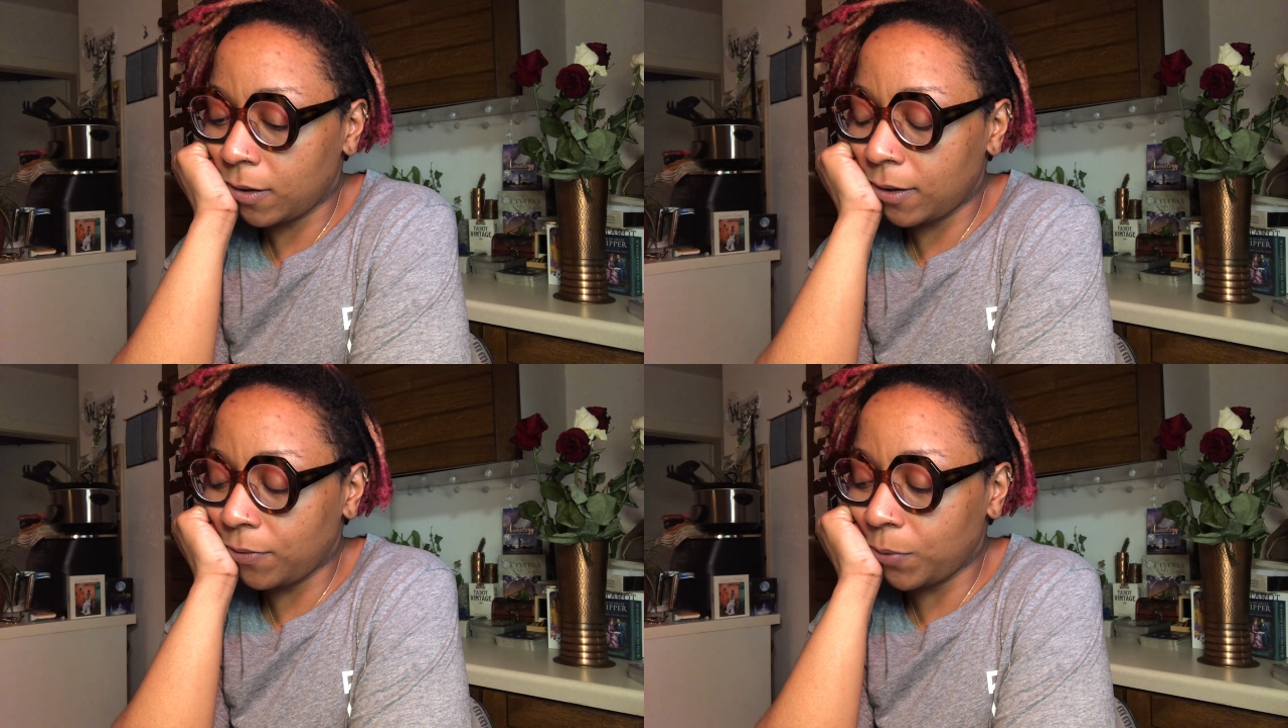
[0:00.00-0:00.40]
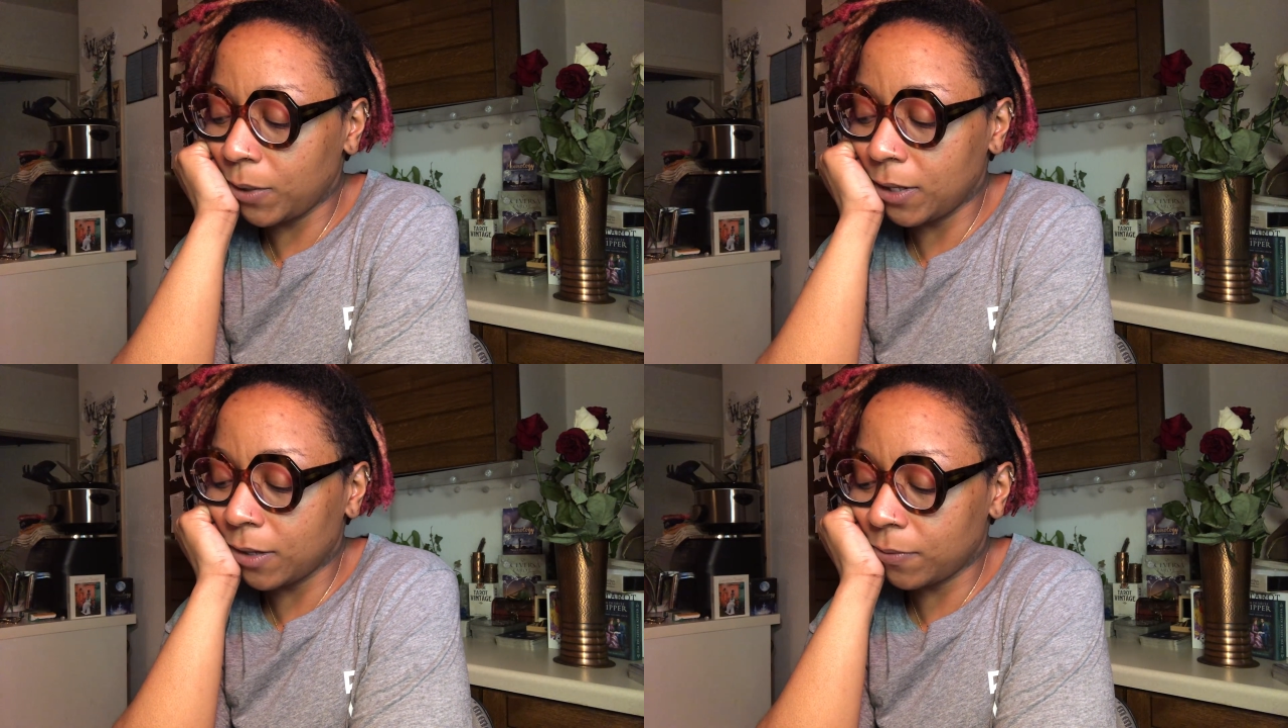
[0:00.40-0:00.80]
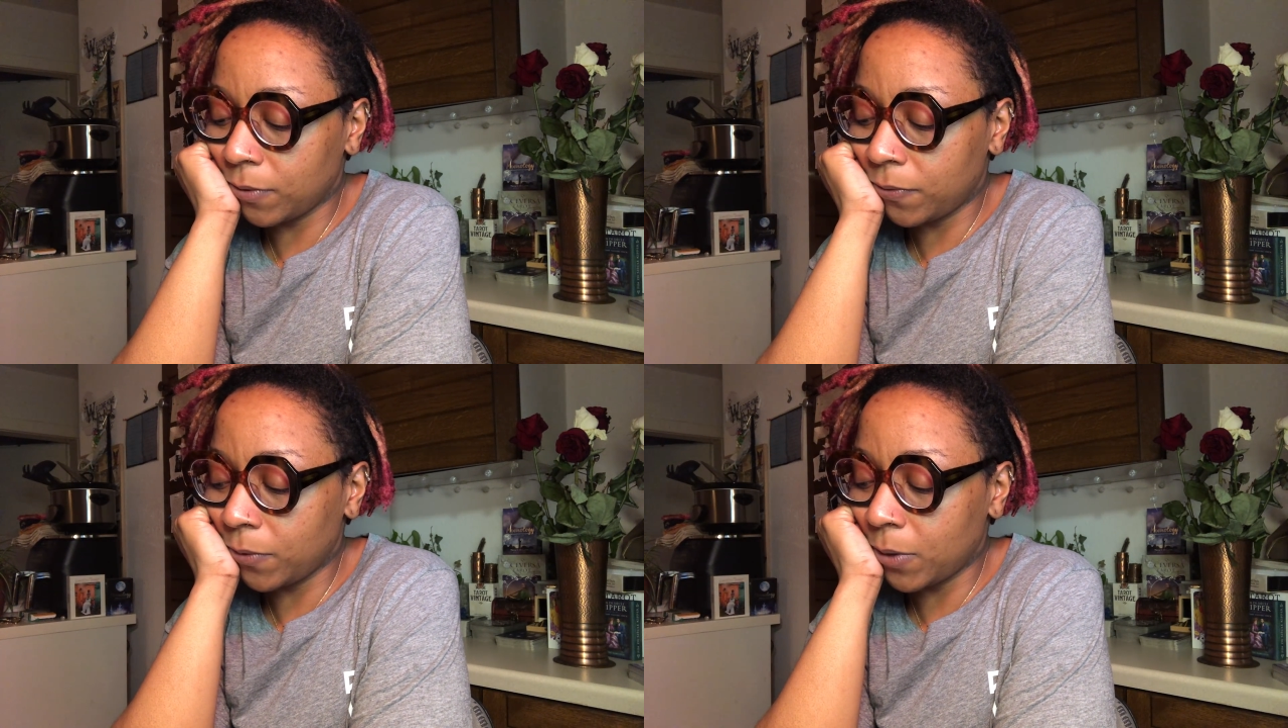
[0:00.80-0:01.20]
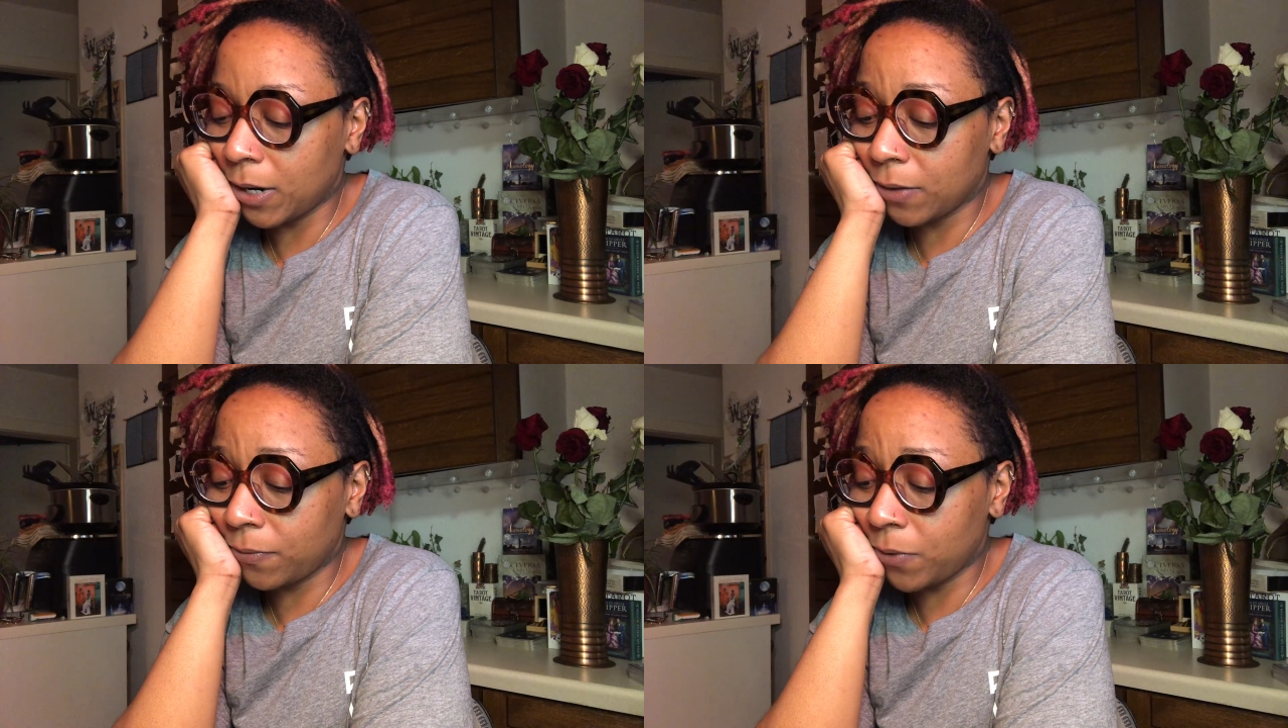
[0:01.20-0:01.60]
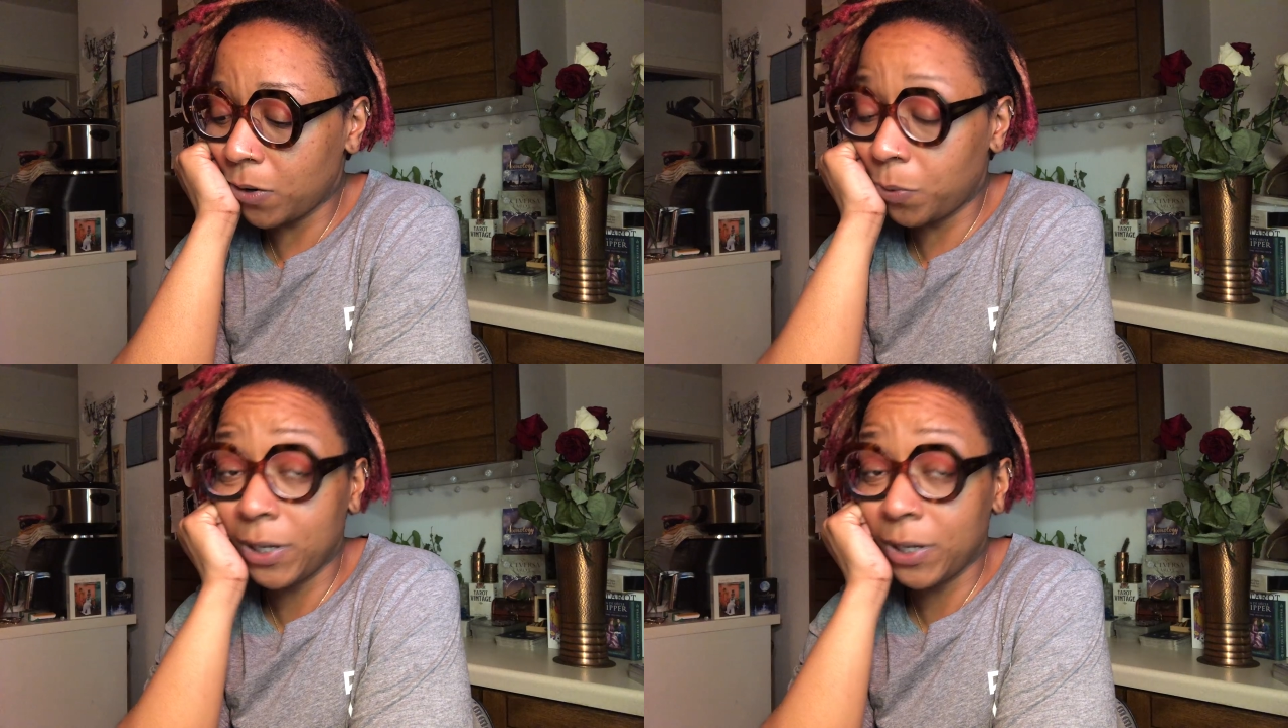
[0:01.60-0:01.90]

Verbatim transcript: if we're looking for four out of four,